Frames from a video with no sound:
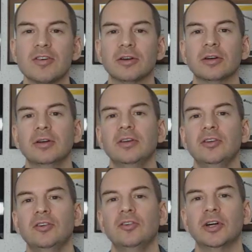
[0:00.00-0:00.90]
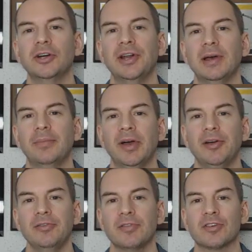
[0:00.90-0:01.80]
lecture, you'll learn
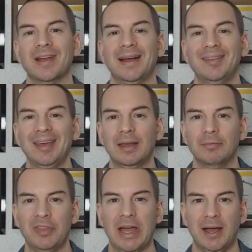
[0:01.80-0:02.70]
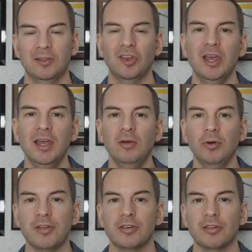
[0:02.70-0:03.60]
about static NAT
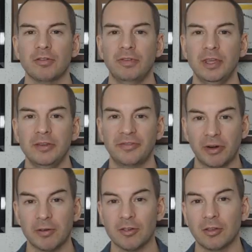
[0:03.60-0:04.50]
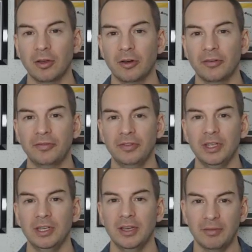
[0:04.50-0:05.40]
which is the first of
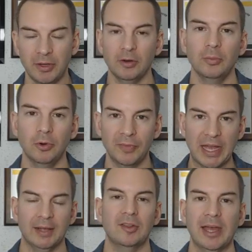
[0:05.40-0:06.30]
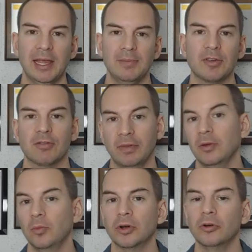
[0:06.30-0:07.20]
the available NAT types
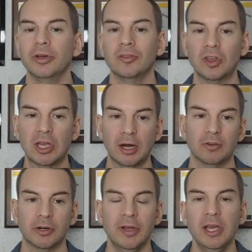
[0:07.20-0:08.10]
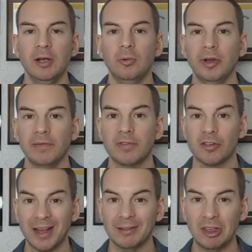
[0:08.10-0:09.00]
that we're going to cover. With
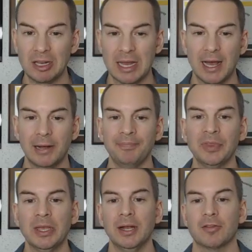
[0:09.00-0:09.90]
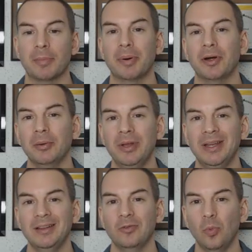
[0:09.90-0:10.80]
static NAT, it's a
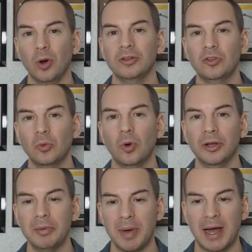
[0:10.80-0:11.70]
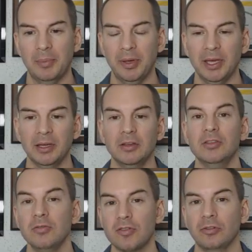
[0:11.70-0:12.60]
permanent one-to-one -one mapping,
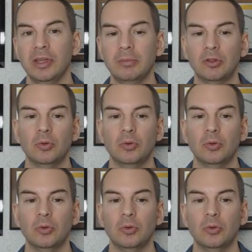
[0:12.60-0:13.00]
usually